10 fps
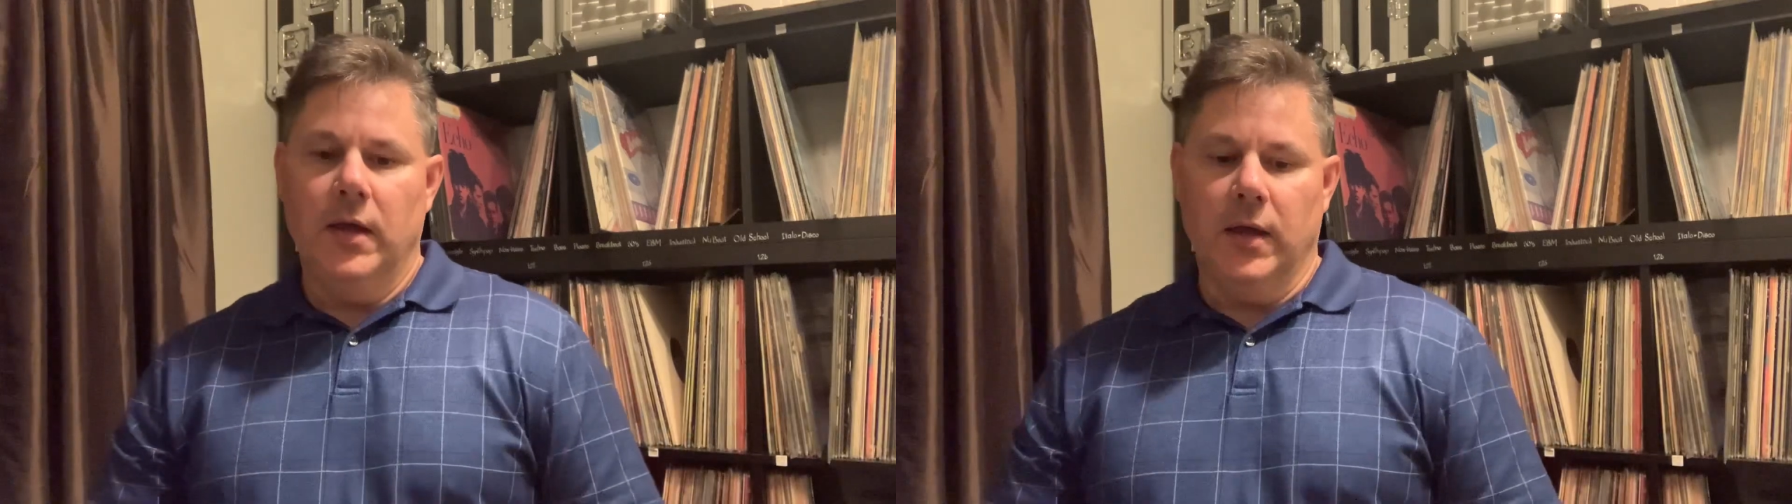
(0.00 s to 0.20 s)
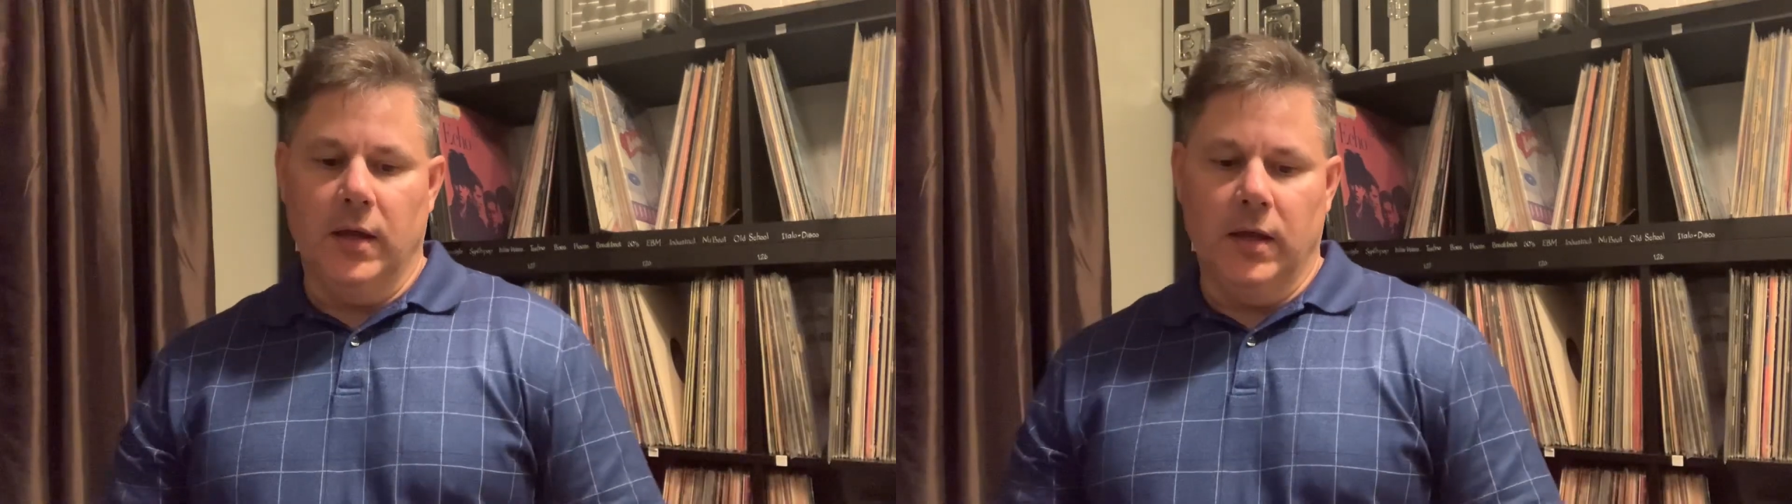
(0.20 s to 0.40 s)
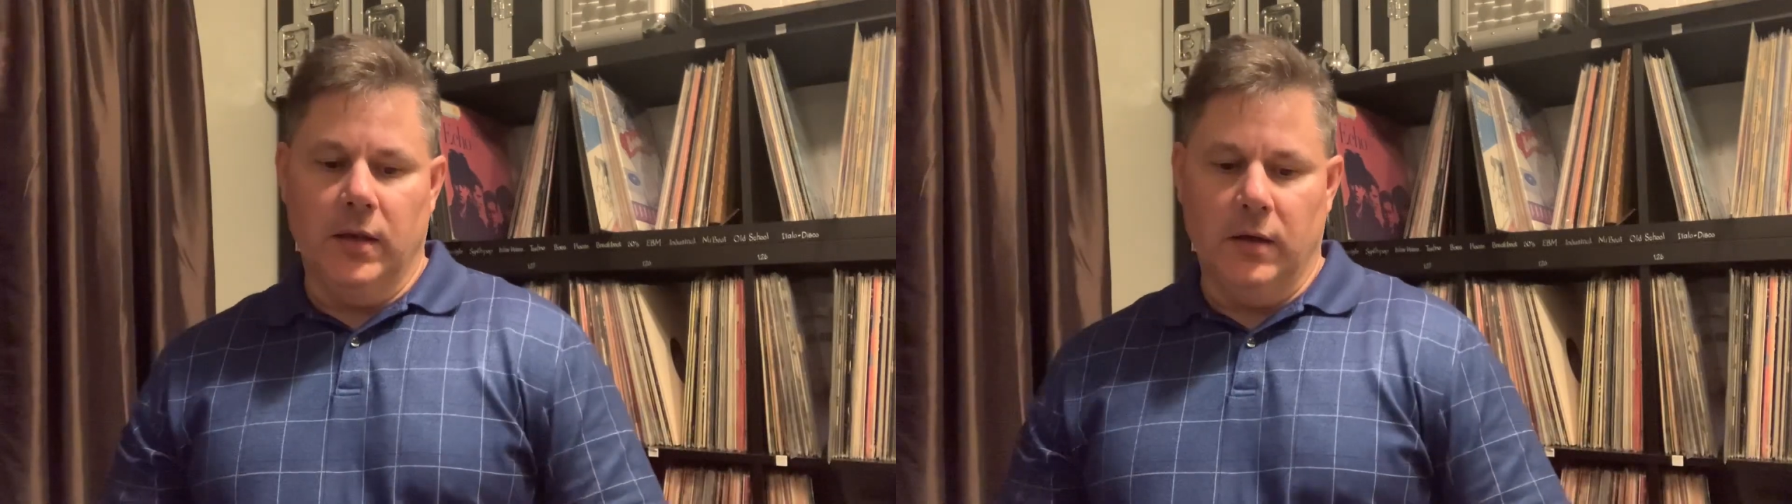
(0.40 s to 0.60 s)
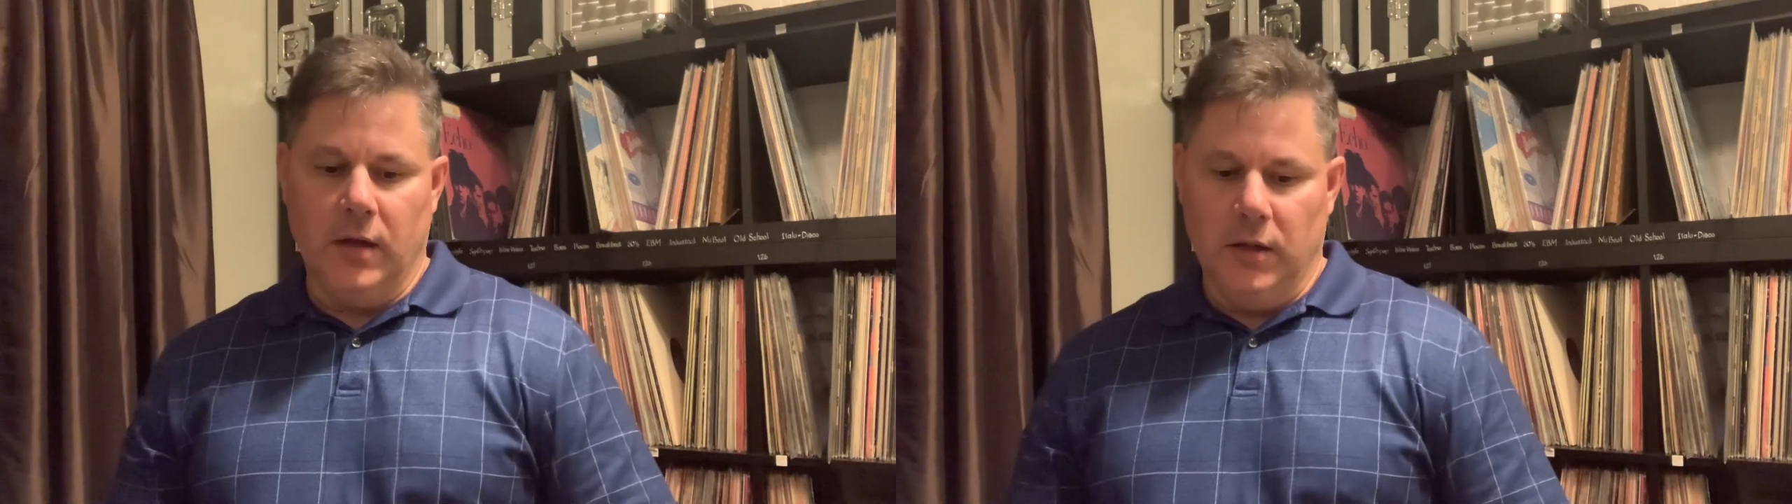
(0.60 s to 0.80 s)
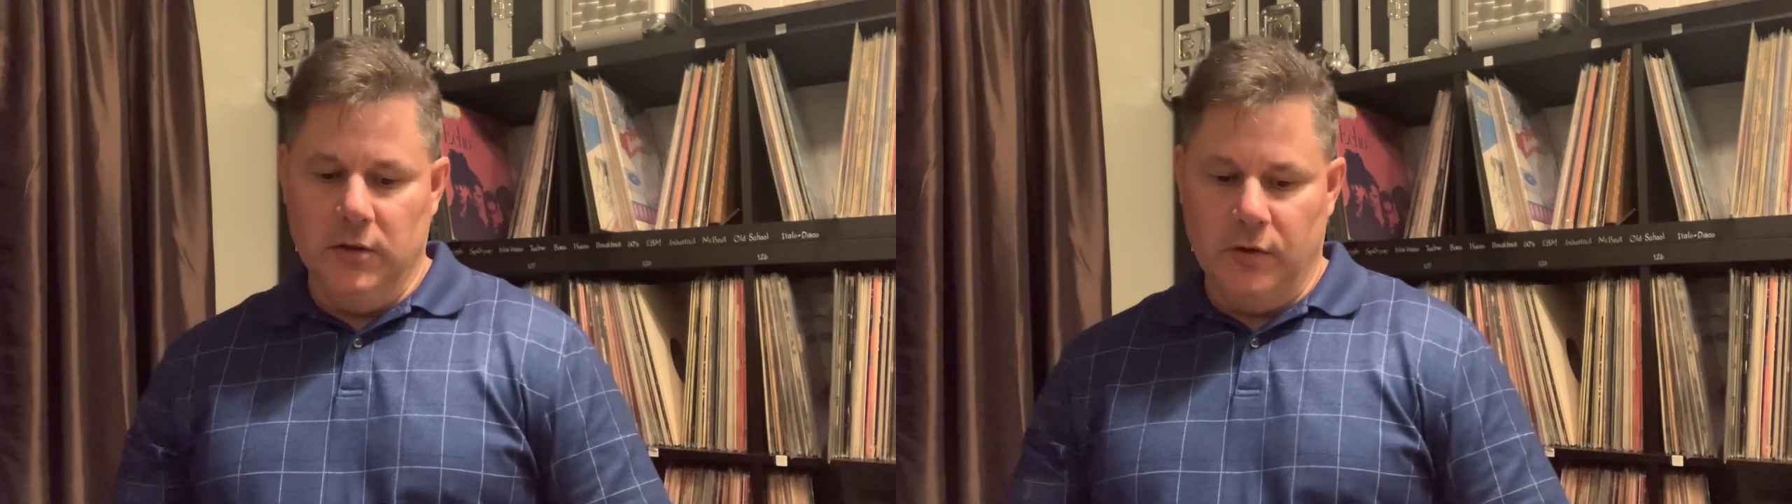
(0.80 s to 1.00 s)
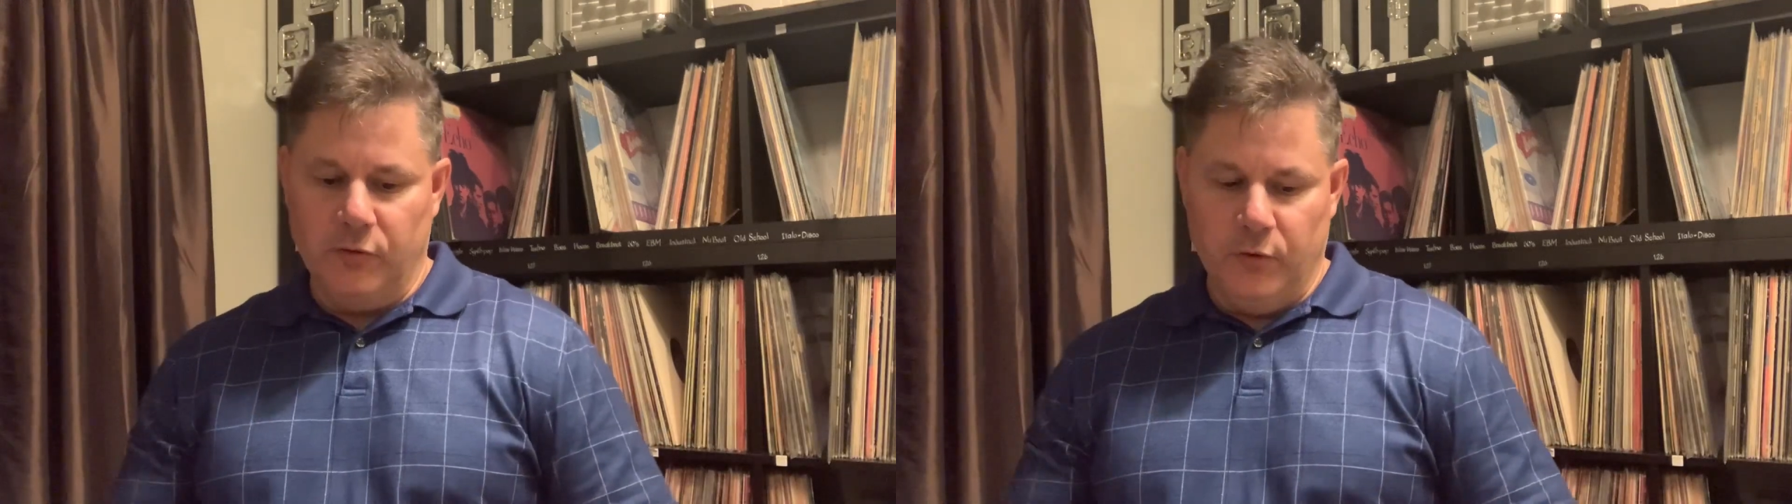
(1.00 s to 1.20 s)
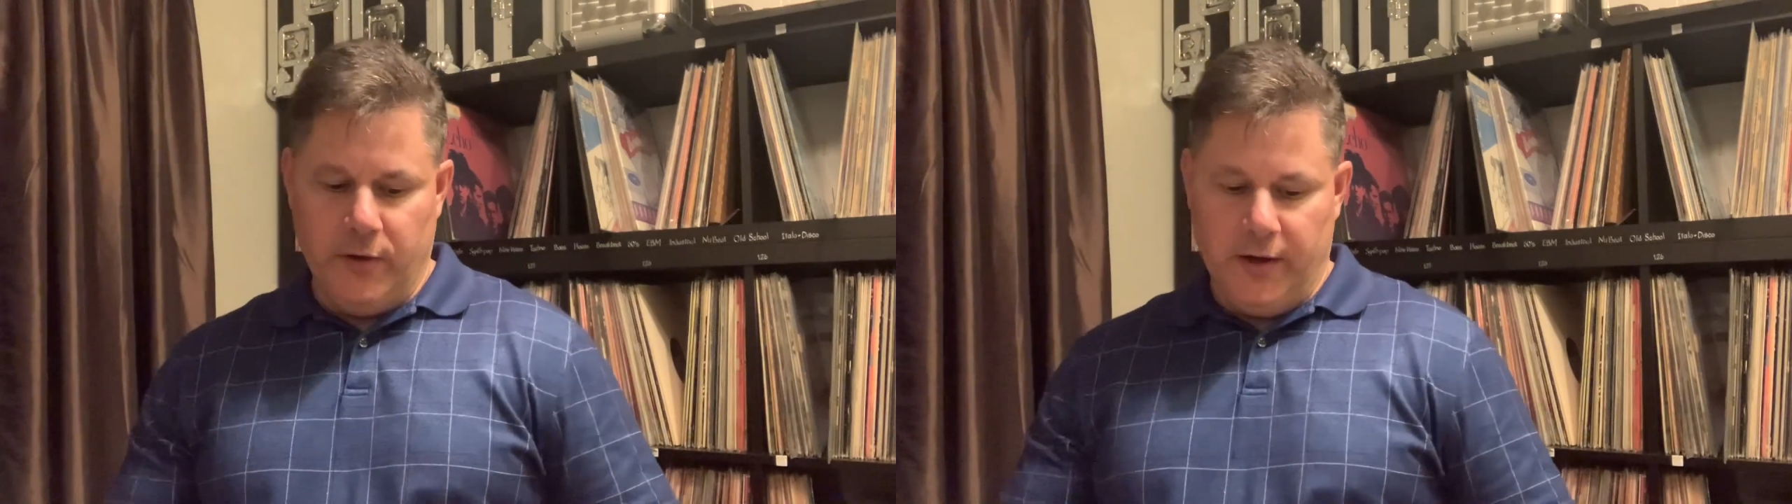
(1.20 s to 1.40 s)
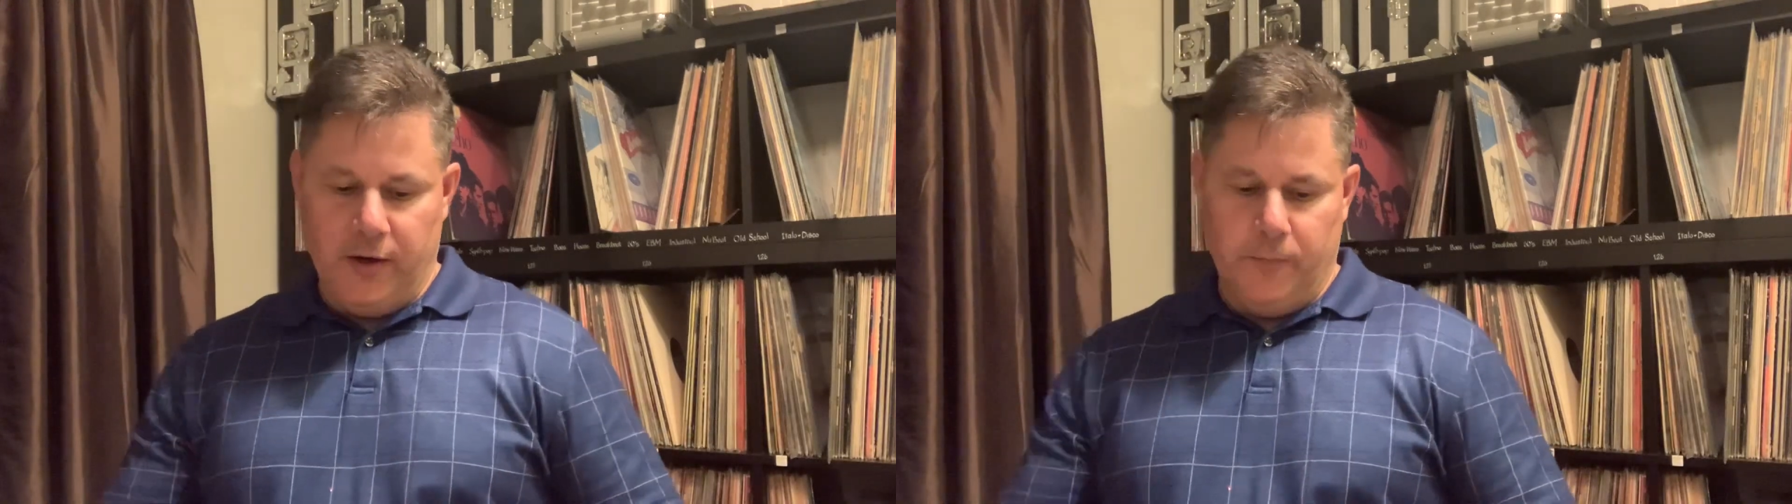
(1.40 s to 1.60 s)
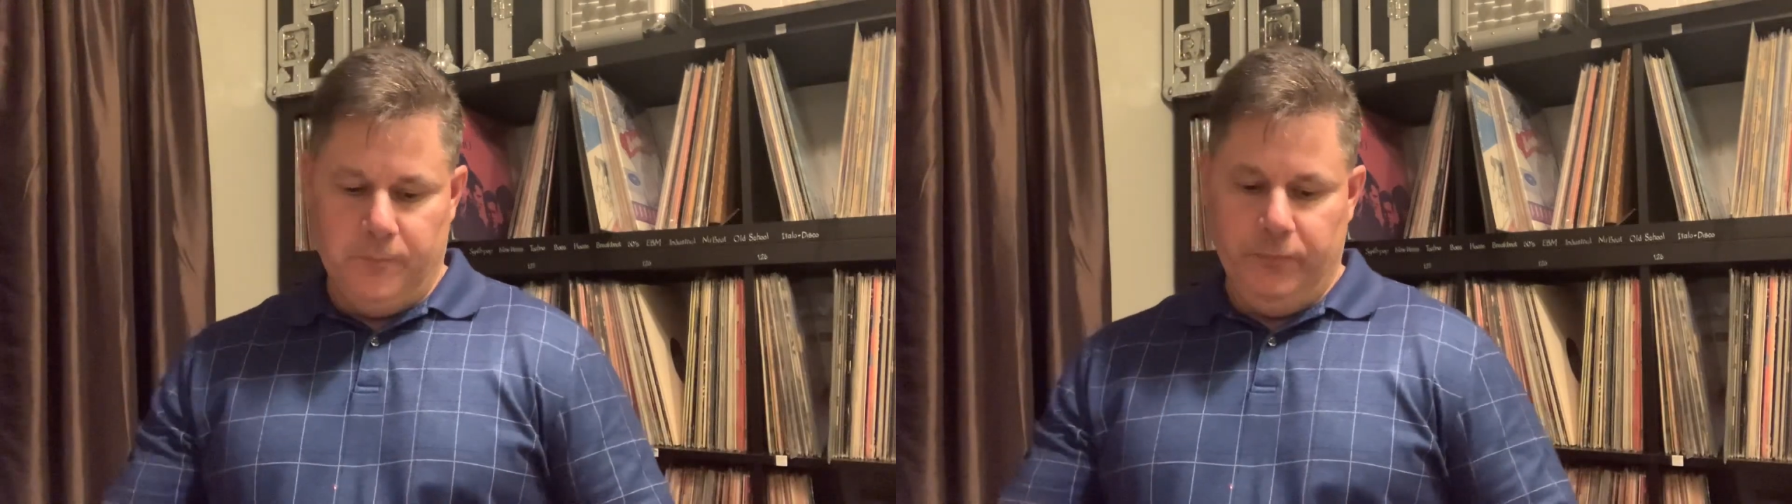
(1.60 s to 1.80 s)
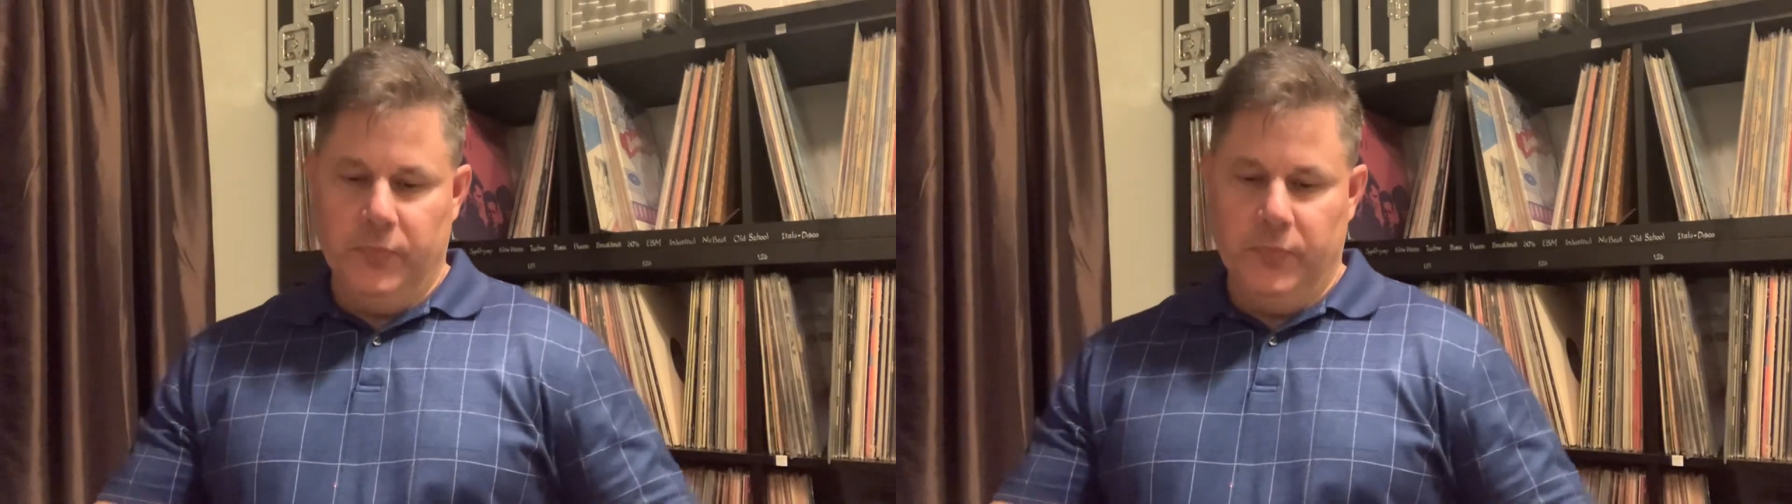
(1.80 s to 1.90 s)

and I looked through there,